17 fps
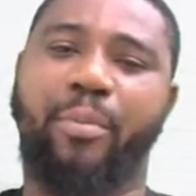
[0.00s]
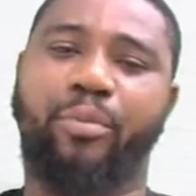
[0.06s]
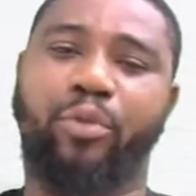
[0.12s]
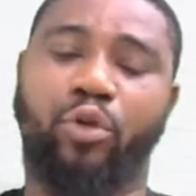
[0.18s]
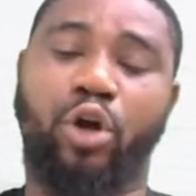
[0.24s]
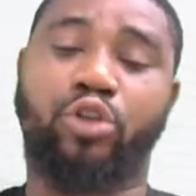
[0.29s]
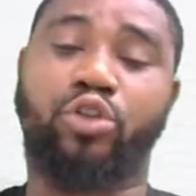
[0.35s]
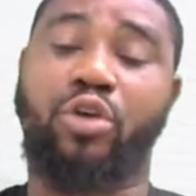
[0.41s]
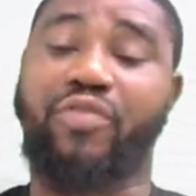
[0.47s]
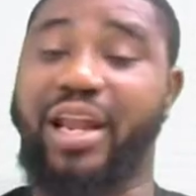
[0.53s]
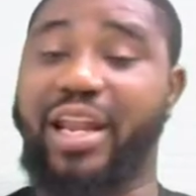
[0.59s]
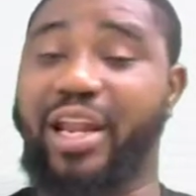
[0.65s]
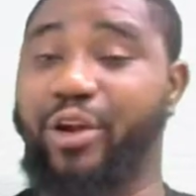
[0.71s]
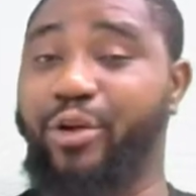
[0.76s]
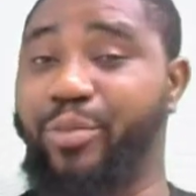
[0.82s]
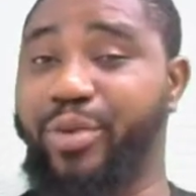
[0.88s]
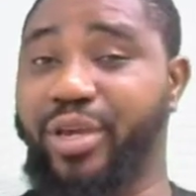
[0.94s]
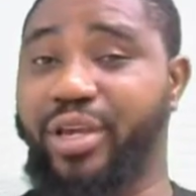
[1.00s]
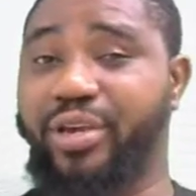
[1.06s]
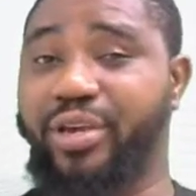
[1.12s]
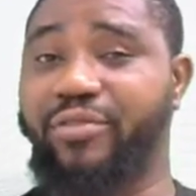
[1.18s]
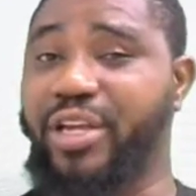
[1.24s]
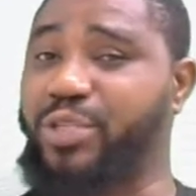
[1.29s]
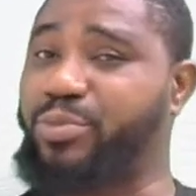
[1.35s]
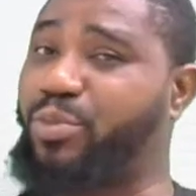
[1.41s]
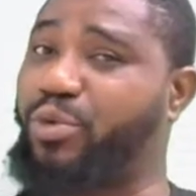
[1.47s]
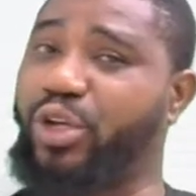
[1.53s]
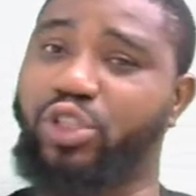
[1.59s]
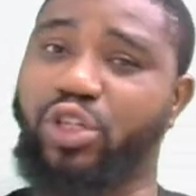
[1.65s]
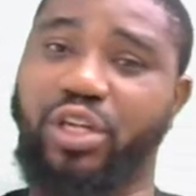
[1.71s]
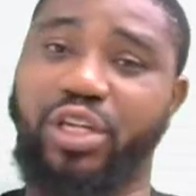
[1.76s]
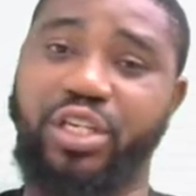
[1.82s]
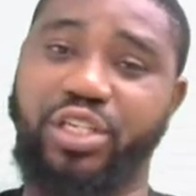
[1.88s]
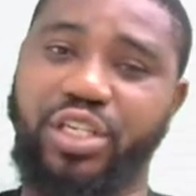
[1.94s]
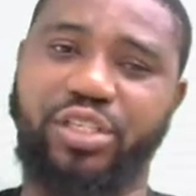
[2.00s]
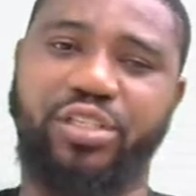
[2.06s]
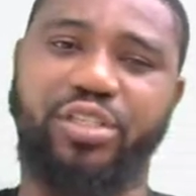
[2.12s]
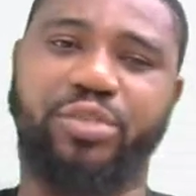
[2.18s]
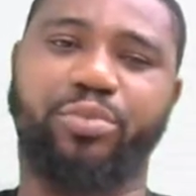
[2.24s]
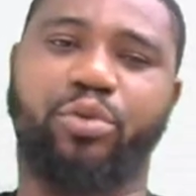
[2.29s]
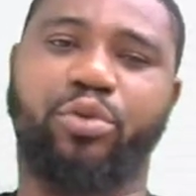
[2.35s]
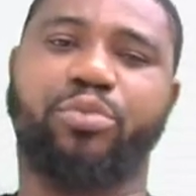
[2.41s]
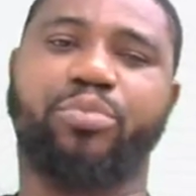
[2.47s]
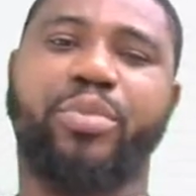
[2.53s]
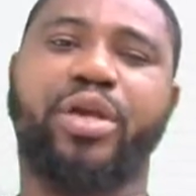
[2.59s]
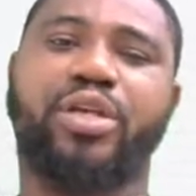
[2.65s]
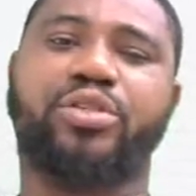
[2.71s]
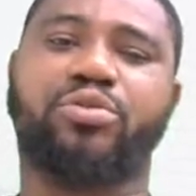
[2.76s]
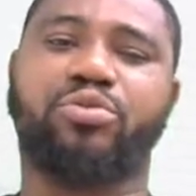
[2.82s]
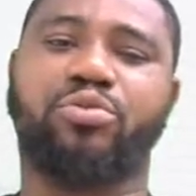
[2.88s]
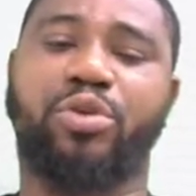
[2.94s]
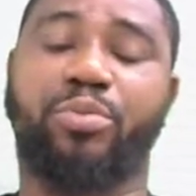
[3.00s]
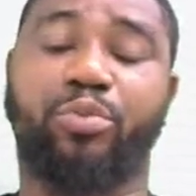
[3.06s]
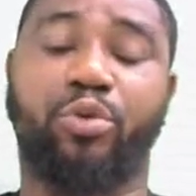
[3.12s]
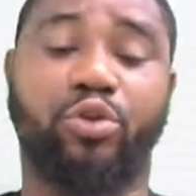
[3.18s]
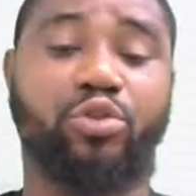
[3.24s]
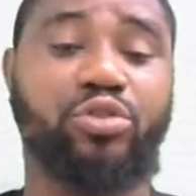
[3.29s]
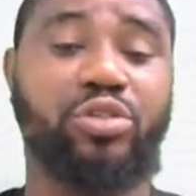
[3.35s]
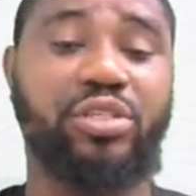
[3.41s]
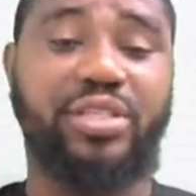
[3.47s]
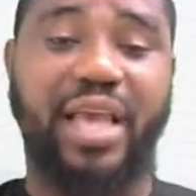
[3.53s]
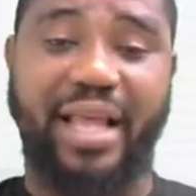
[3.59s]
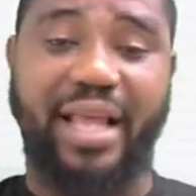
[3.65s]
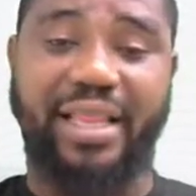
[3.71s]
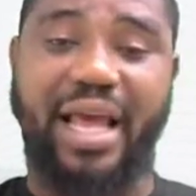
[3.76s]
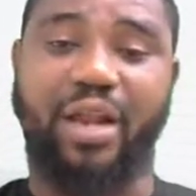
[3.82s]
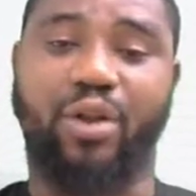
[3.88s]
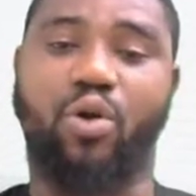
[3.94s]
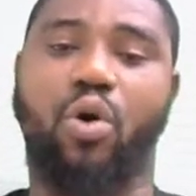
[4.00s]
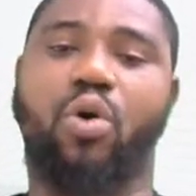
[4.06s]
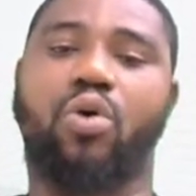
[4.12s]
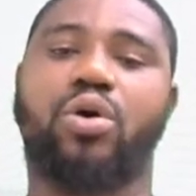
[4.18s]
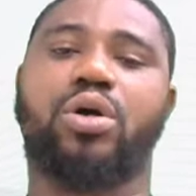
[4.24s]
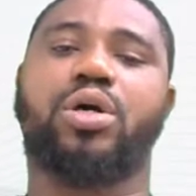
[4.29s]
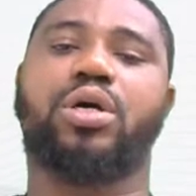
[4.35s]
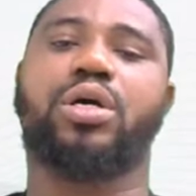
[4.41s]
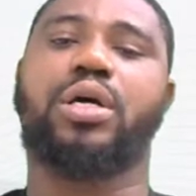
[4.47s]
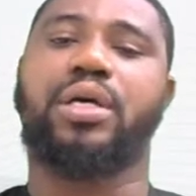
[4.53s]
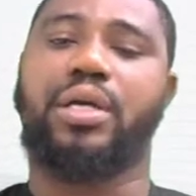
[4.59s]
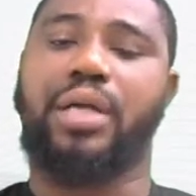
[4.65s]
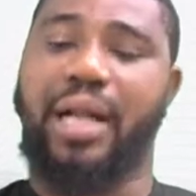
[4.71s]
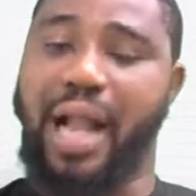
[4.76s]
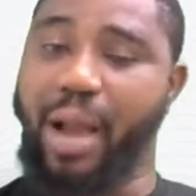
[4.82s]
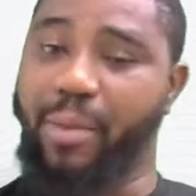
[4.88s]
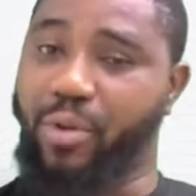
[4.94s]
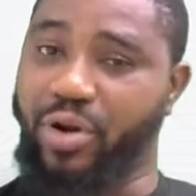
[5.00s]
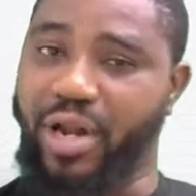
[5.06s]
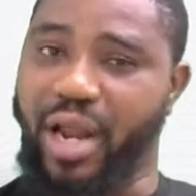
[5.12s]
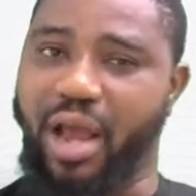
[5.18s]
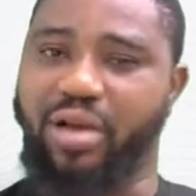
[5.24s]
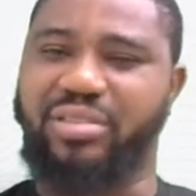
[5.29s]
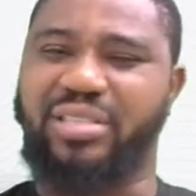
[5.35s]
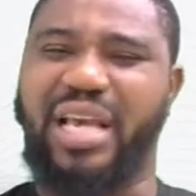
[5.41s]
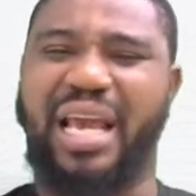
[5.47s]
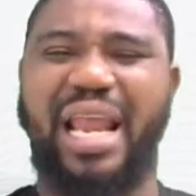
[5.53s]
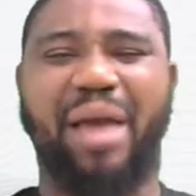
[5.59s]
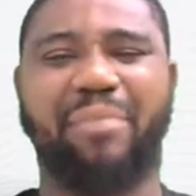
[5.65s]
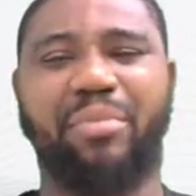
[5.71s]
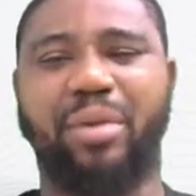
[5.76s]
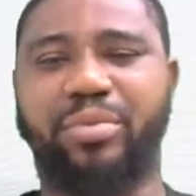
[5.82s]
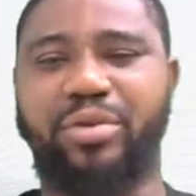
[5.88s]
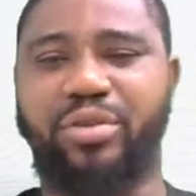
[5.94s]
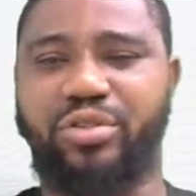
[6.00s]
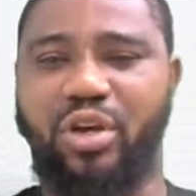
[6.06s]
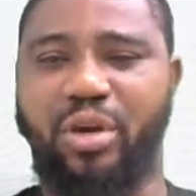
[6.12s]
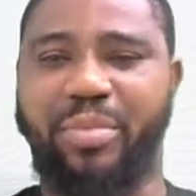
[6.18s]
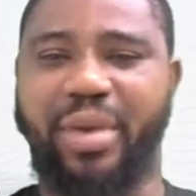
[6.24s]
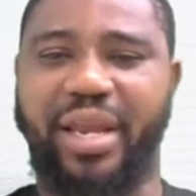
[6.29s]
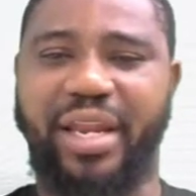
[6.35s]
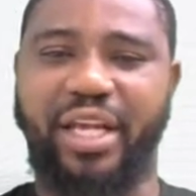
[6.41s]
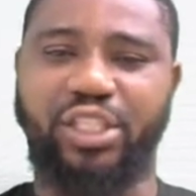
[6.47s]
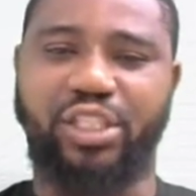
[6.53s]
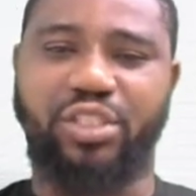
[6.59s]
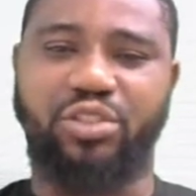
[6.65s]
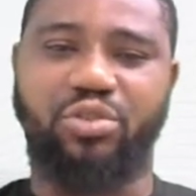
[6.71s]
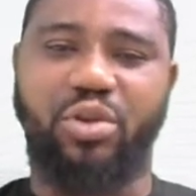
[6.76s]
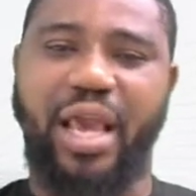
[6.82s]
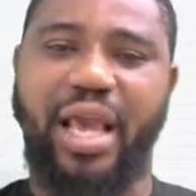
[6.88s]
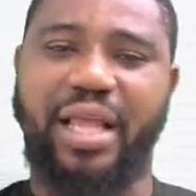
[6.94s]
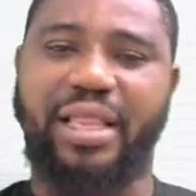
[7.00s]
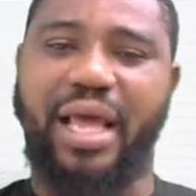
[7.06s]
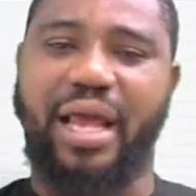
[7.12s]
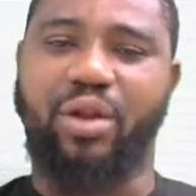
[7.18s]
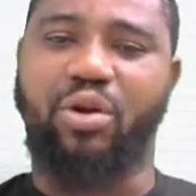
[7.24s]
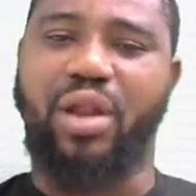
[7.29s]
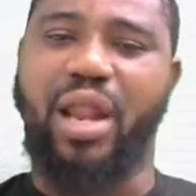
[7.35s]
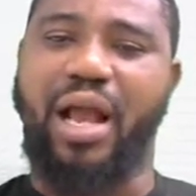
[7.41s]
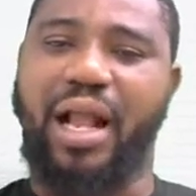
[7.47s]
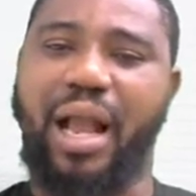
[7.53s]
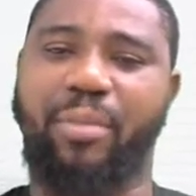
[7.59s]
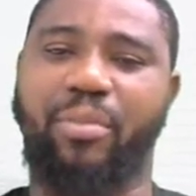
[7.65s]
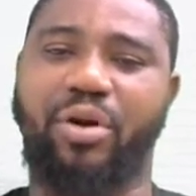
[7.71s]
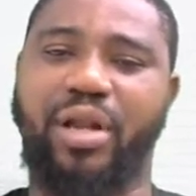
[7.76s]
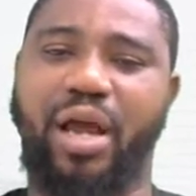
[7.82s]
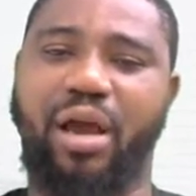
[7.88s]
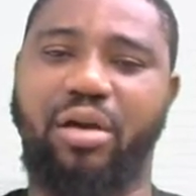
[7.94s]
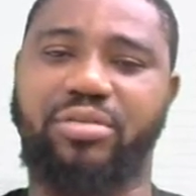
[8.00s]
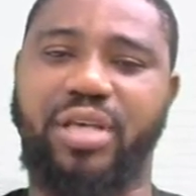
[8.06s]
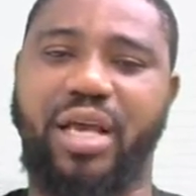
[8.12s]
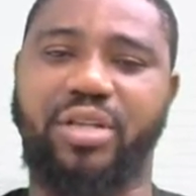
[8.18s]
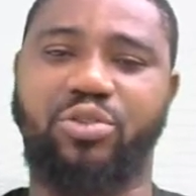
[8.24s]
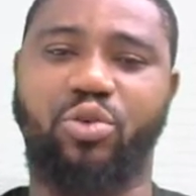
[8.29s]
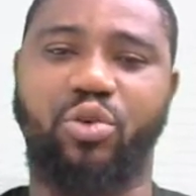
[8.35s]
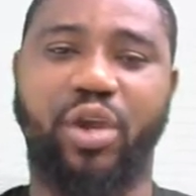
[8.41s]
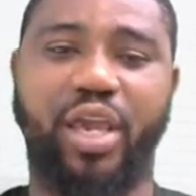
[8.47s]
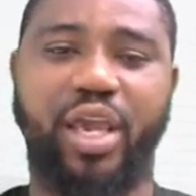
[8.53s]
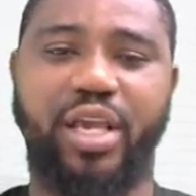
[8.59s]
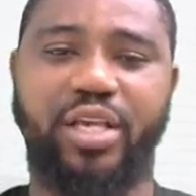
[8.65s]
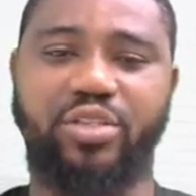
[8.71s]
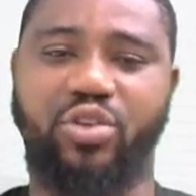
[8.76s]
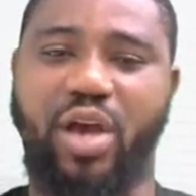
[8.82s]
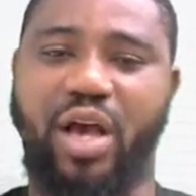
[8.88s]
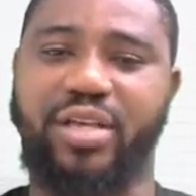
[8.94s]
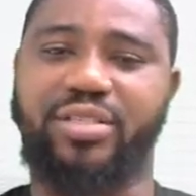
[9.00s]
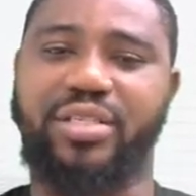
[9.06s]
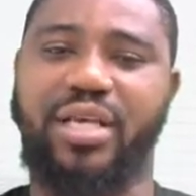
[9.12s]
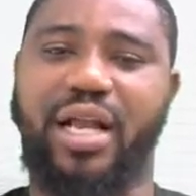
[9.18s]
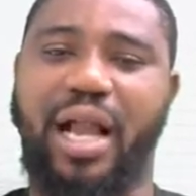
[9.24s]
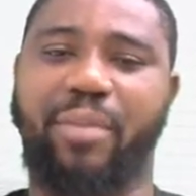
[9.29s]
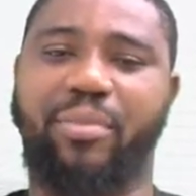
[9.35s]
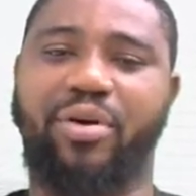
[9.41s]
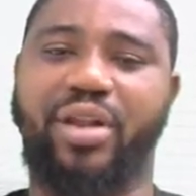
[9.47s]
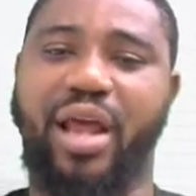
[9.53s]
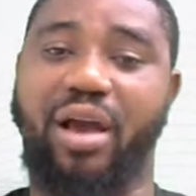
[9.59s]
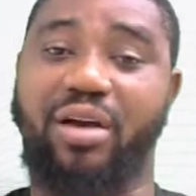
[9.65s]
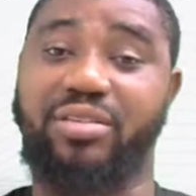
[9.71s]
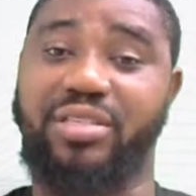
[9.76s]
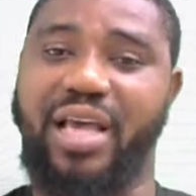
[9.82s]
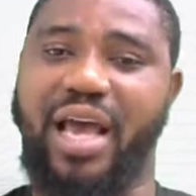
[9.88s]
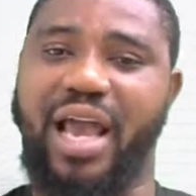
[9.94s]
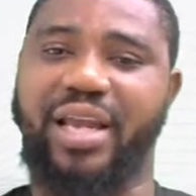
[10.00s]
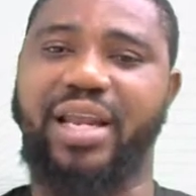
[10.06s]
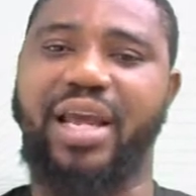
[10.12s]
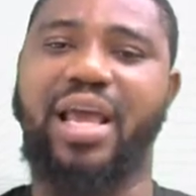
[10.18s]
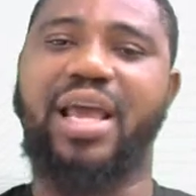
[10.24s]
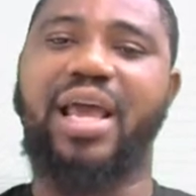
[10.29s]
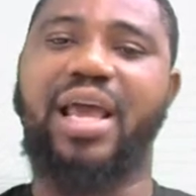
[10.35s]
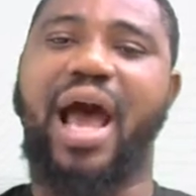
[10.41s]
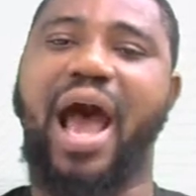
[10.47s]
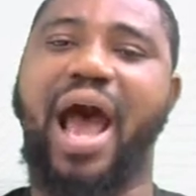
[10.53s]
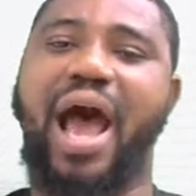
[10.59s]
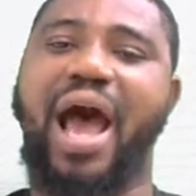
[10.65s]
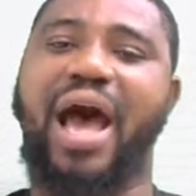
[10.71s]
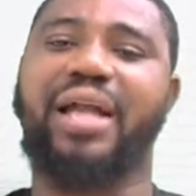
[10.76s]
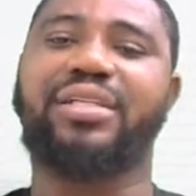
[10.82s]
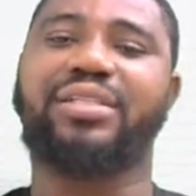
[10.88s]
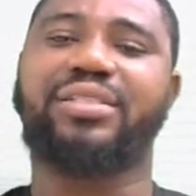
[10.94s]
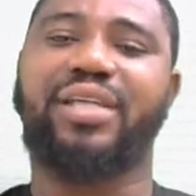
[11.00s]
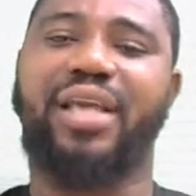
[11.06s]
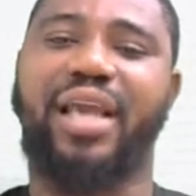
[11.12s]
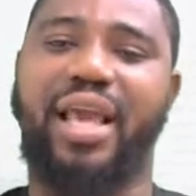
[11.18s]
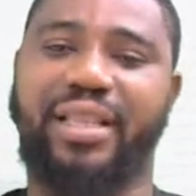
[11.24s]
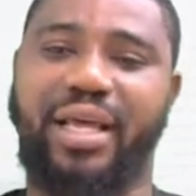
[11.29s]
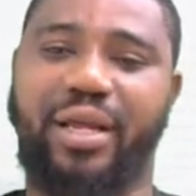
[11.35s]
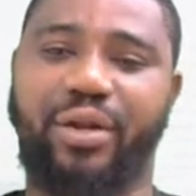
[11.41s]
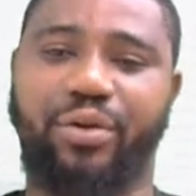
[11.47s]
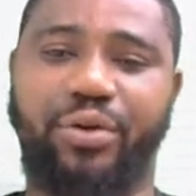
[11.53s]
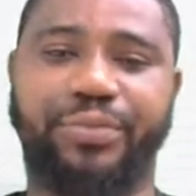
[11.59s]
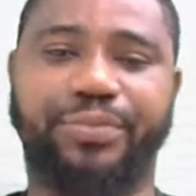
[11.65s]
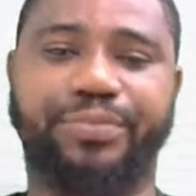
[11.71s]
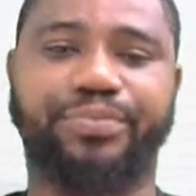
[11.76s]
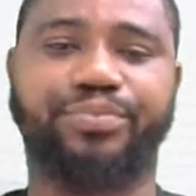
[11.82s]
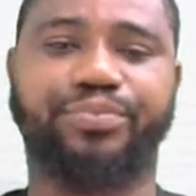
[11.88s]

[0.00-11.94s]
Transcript: product of anaerobic respiration. The yeast produces ethanol, carbon dioxide, and maybe some energy. So ethanol and carbon dioxide. So A is your answer, carbon dioxide and ethanol.